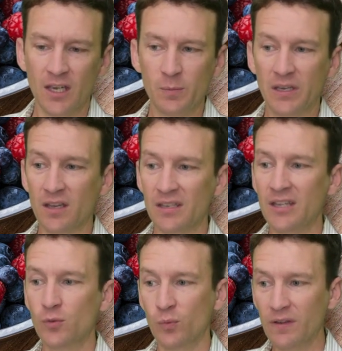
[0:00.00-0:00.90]
is because
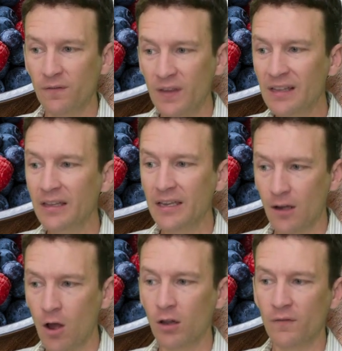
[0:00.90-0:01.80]
it's
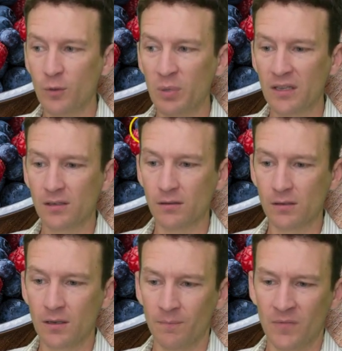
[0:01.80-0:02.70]
revealing all of the
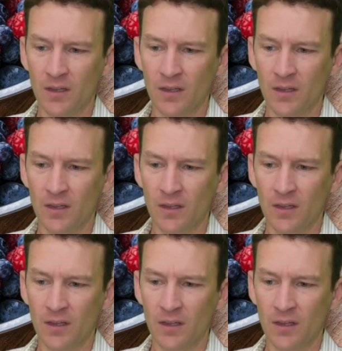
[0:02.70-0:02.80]
pixels.